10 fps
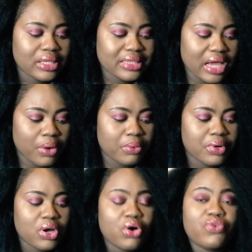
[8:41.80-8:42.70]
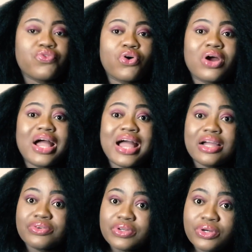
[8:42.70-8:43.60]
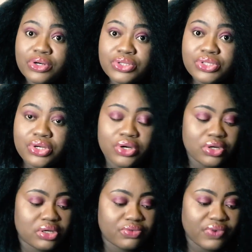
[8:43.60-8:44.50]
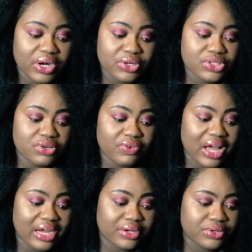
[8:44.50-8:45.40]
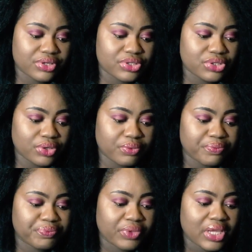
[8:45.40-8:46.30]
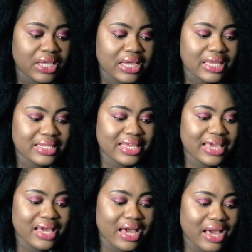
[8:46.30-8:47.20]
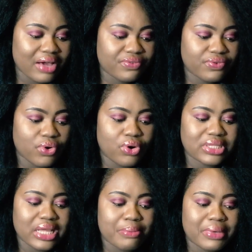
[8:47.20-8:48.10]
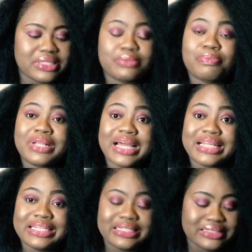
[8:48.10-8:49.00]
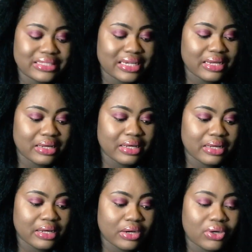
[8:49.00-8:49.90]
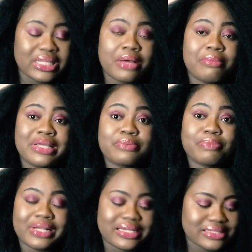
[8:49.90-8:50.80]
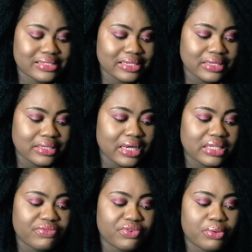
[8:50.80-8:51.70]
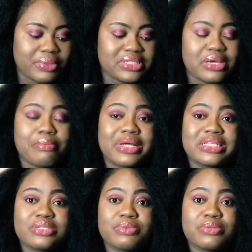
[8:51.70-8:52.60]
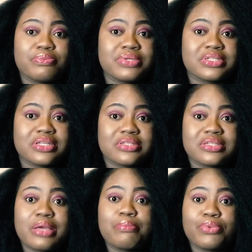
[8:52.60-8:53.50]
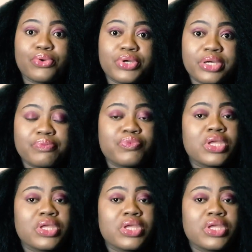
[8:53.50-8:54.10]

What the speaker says: Now, for agriculture, faculty of agriculture, they have ornament planting and environmental management business employee.